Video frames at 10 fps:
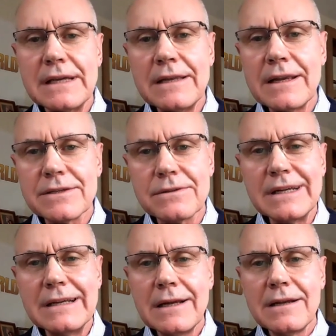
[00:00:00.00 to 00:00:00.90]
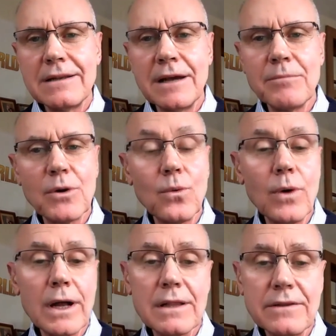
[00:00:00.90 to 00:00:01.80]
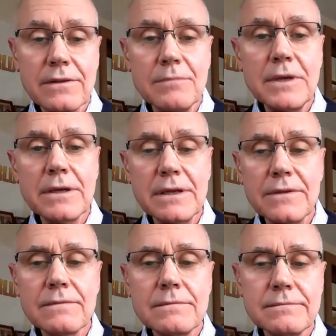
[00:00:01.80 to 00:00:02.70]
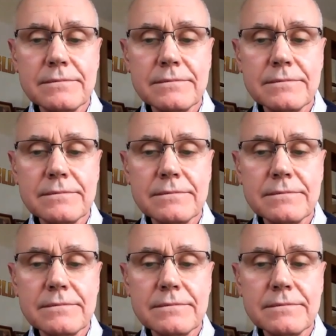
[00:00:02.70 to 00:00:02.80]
industry number well into the millions?